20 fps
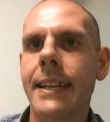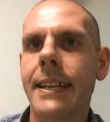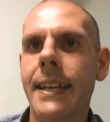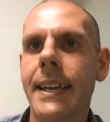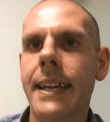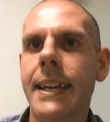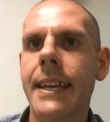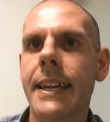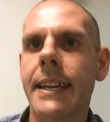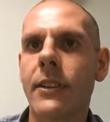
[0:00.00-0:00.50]

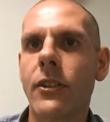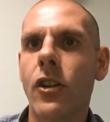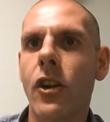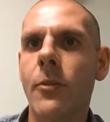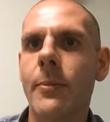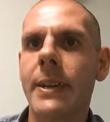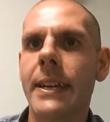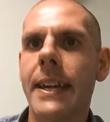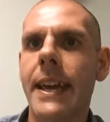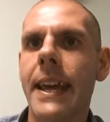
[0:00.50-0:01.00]
key and
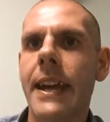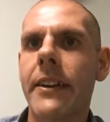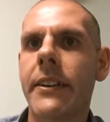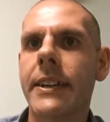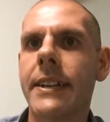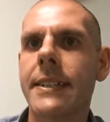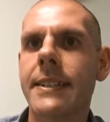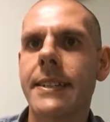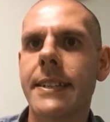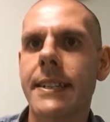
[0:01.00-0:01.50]
common
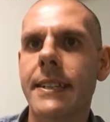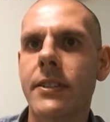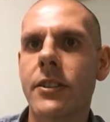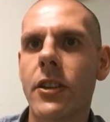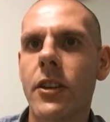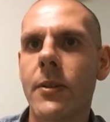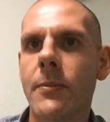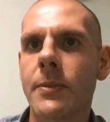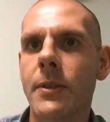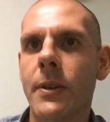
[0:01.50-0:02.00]
areas in
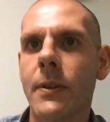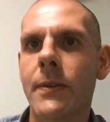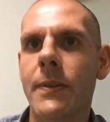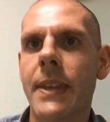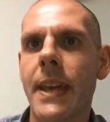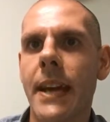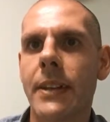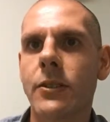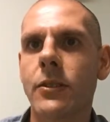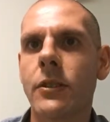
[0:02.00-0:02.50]
terms of
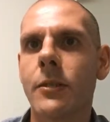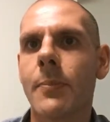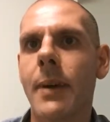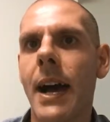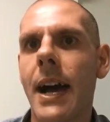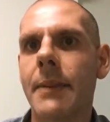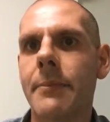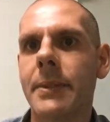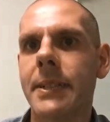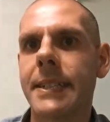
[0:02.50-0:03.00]
the actual
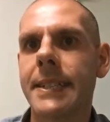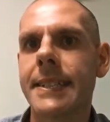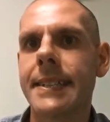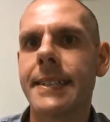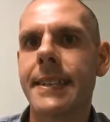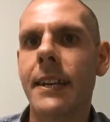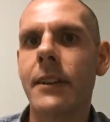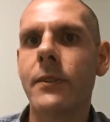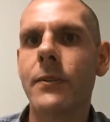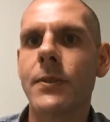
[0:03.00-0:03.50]
apartment
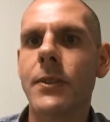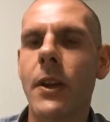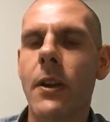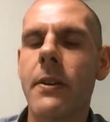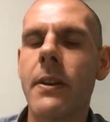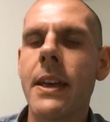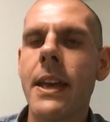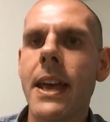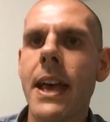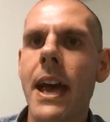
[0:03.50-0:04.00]
itself. So
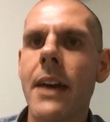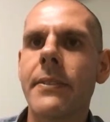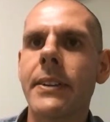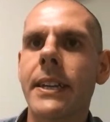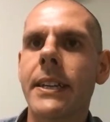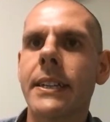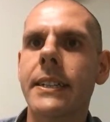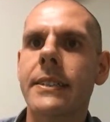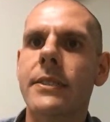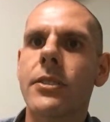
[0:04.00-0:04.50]
having
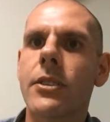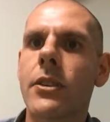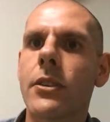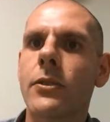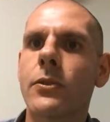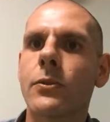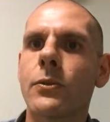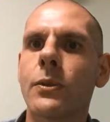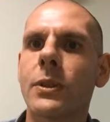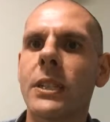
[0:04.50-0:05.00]
an
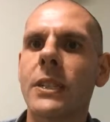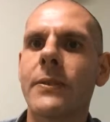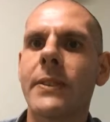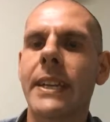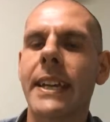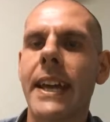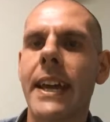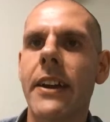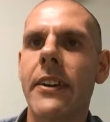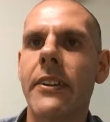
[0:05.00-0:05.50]
internal
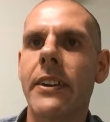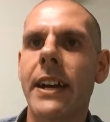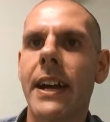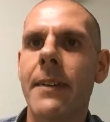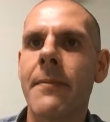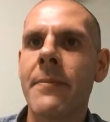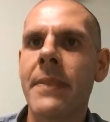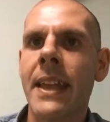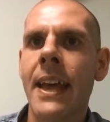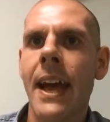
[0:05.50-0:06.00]
living
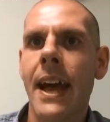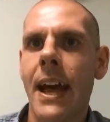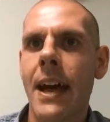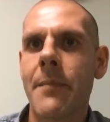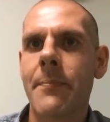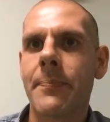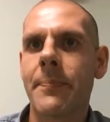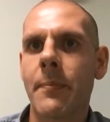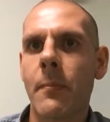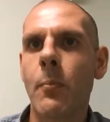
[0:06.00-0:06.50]
area
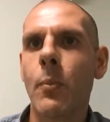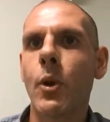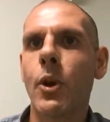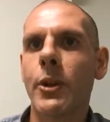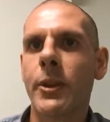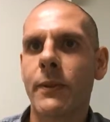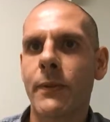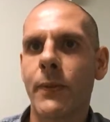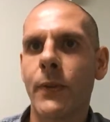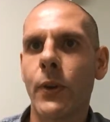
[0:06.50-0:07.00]
more
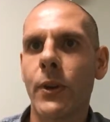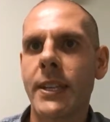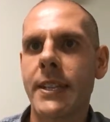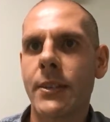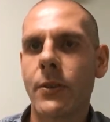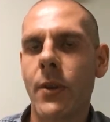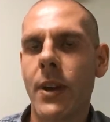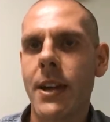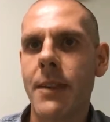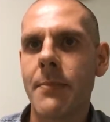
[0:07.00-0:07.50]
than 40
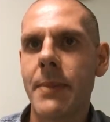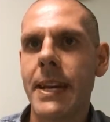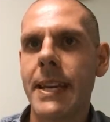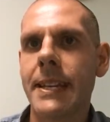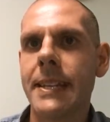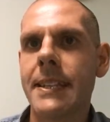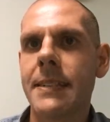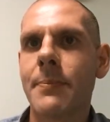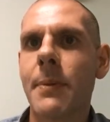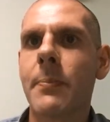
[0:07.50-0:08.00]
square
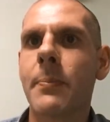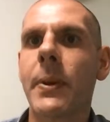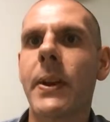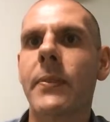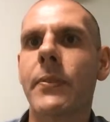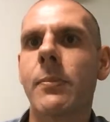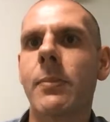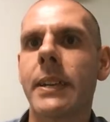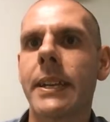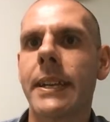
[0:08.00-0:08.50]
metres, but
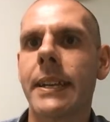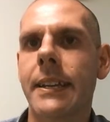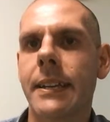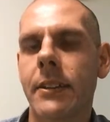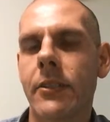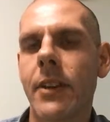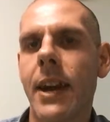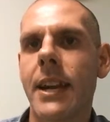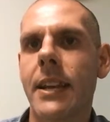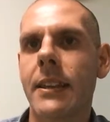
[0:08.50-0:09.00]
preferably
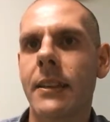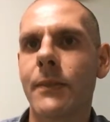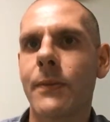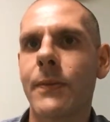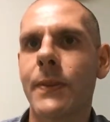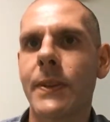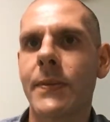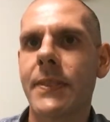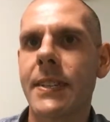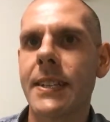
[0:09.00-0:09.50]
greater than
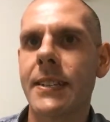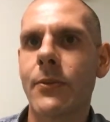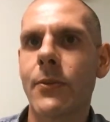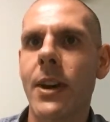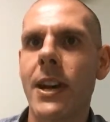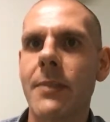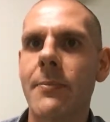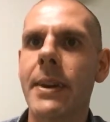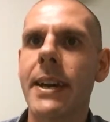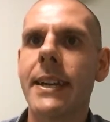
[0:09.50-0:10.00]
50
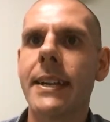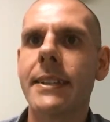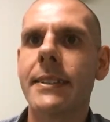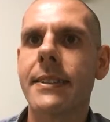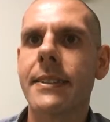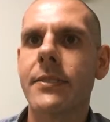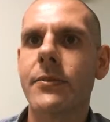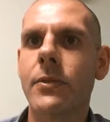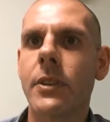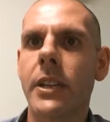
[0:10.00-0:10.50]
square
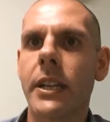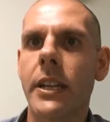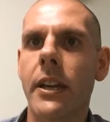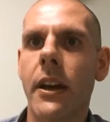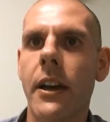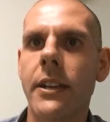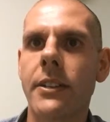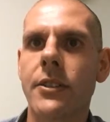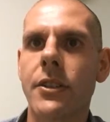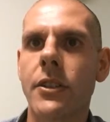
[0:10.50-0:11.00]
metres, is really
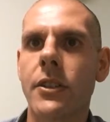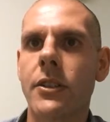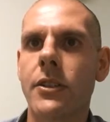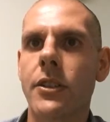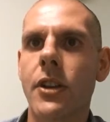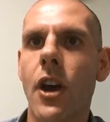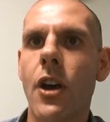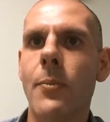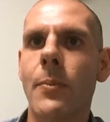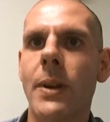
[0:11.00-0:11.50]
going to
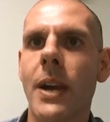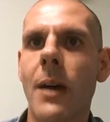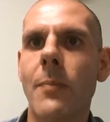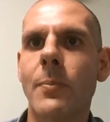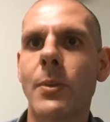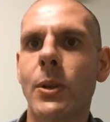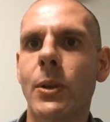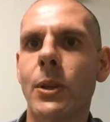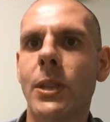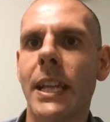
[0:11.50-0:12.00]
open
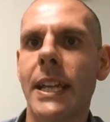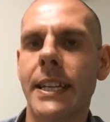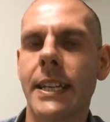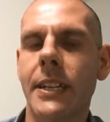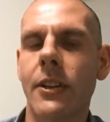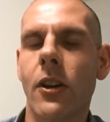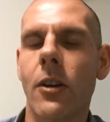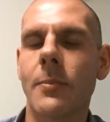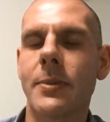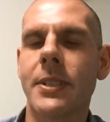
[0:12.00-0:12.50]
up your
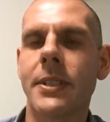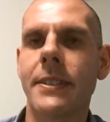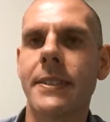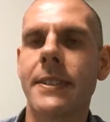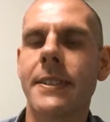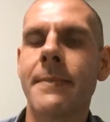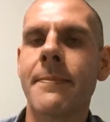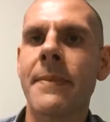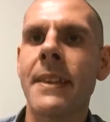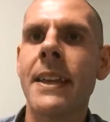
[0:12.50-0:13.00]
lending
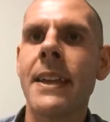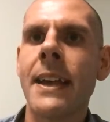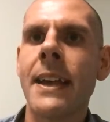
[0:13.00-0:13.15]
options.